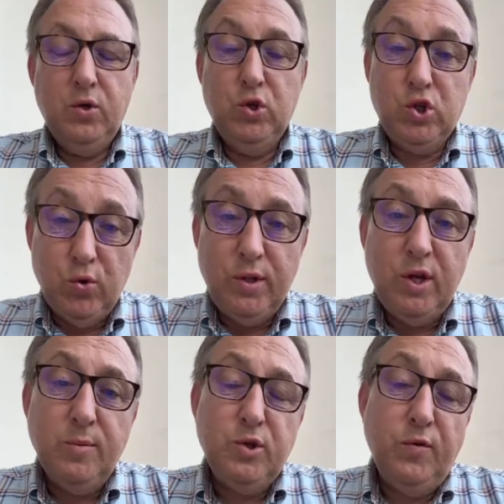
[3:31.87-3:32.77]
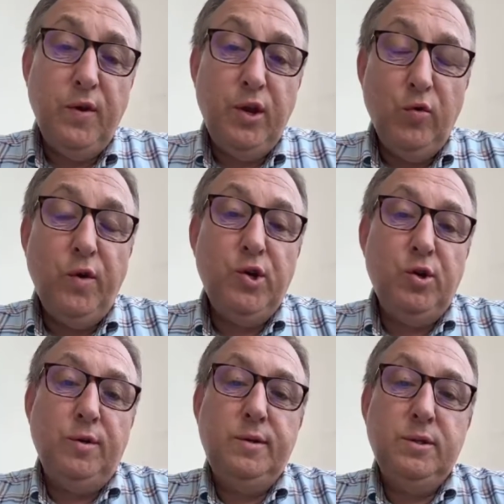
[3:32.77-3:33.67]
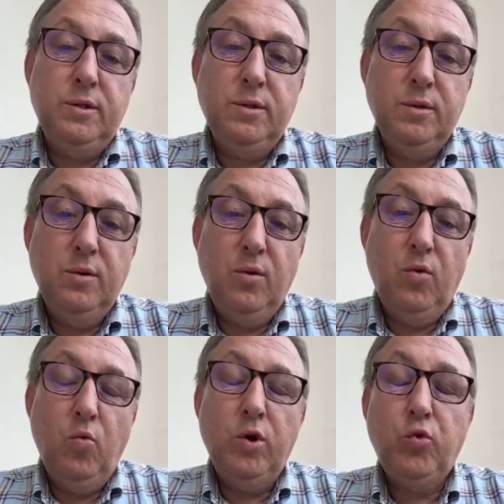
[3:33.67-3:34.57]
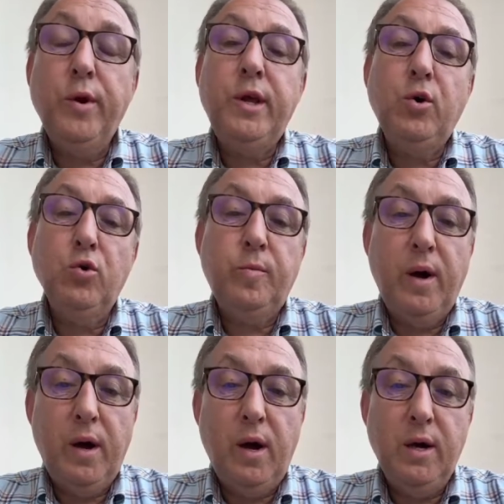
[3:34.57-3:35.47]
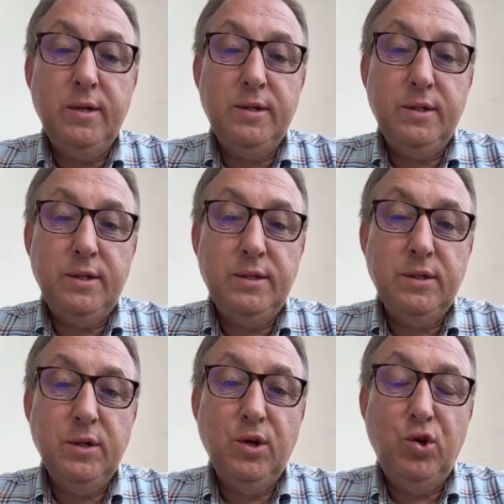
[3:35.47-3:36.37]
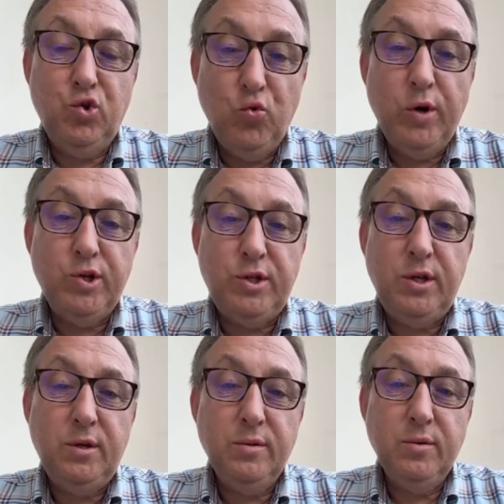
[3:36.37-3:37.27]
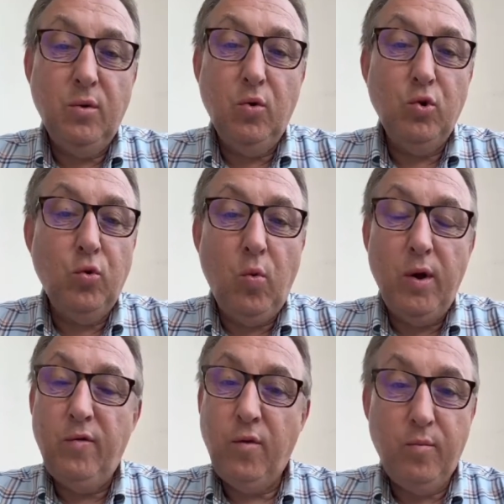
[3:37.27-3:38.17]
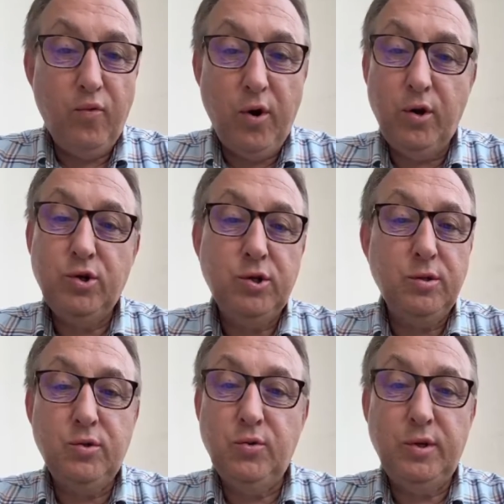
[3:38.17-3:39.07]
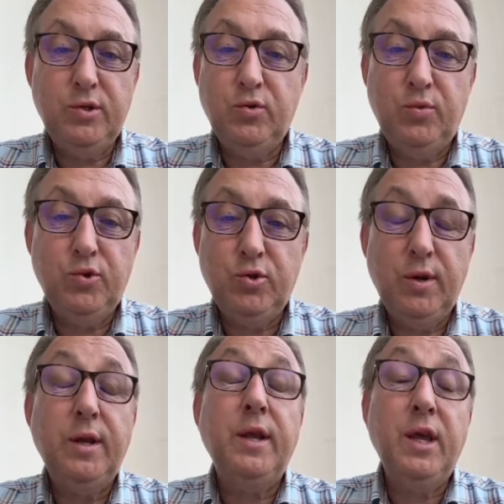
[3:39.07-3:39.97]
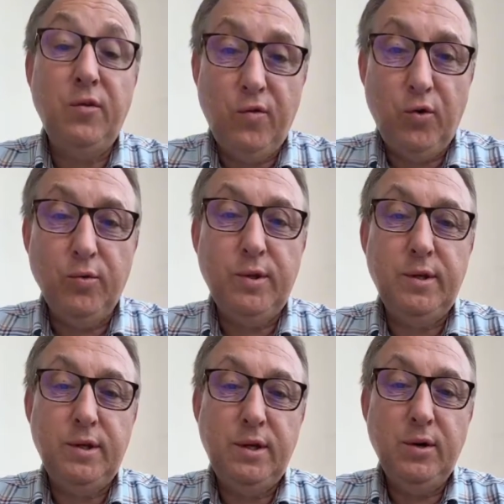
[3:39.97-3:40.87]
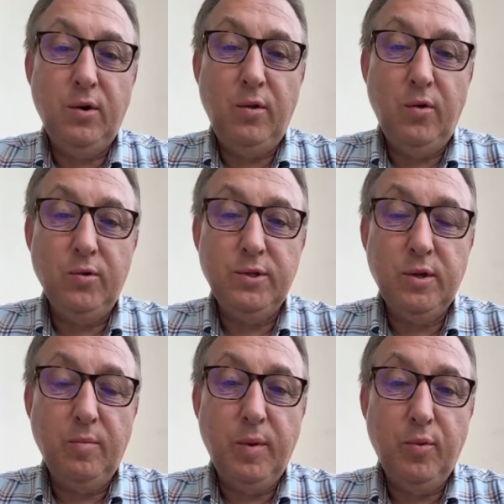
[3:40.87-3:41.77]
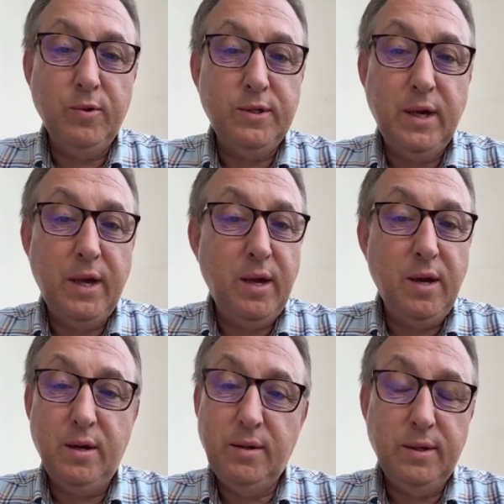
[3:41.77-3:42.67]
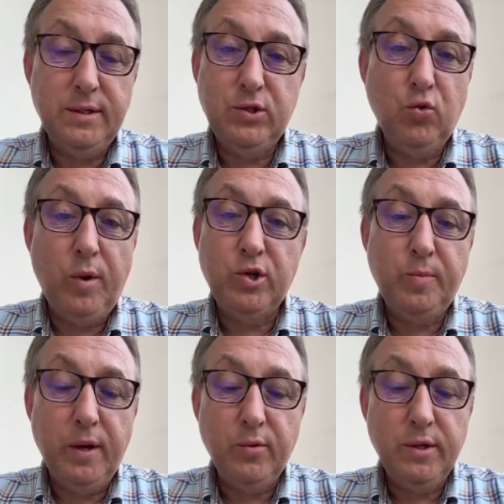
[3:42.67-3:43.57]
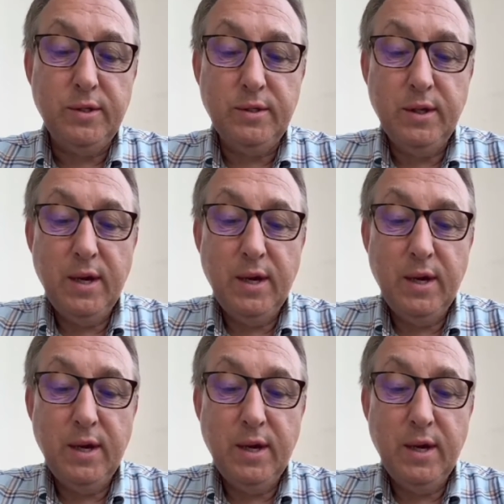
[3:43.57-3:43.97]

So in terms of innovations, what really caught my eyes is UHD all the way from production to distribution and even OTT, although some people say it's too much bandwidth.